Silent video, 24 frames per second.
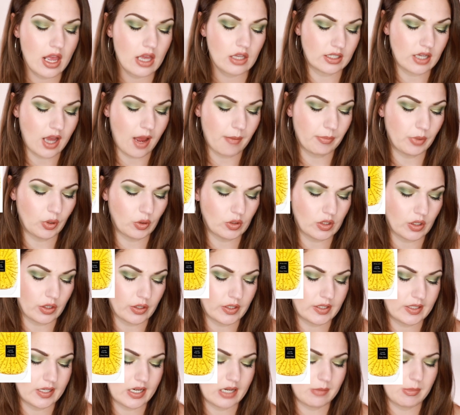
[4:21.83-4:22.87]
The top notes are
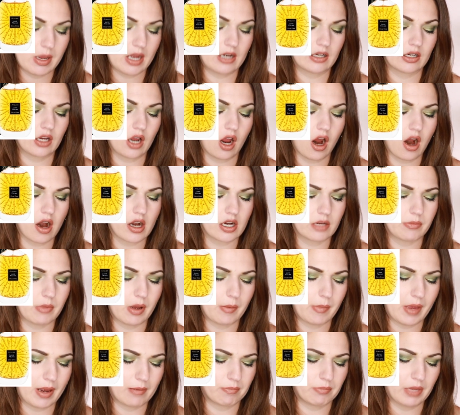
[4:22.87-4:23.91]
cinnamon,
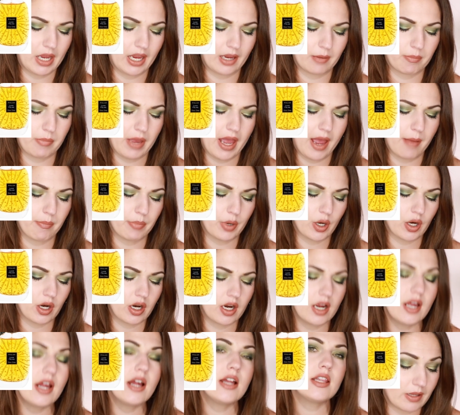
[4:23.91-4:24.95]
cardamom, and pink pepper.